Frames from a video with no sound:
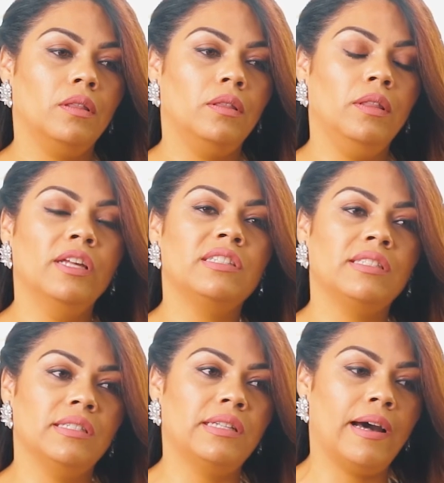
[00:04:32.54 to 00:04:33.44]
this
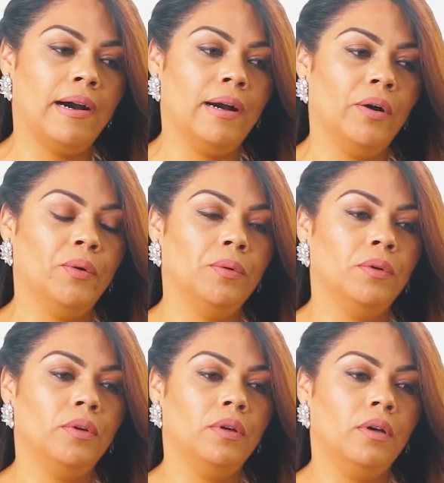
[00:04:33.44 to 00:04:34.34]
is how
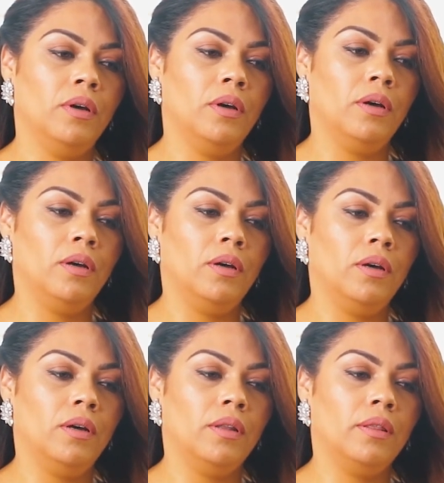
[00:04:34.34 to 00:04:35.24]

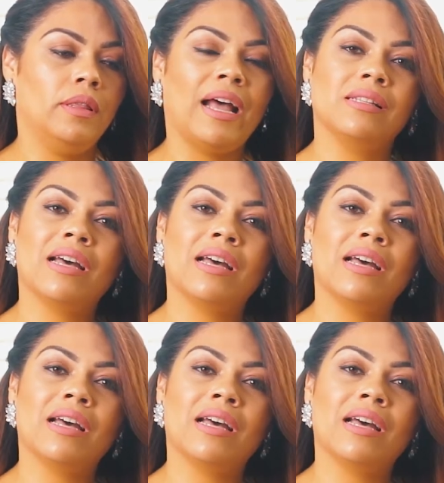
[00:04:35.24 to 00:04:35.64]
that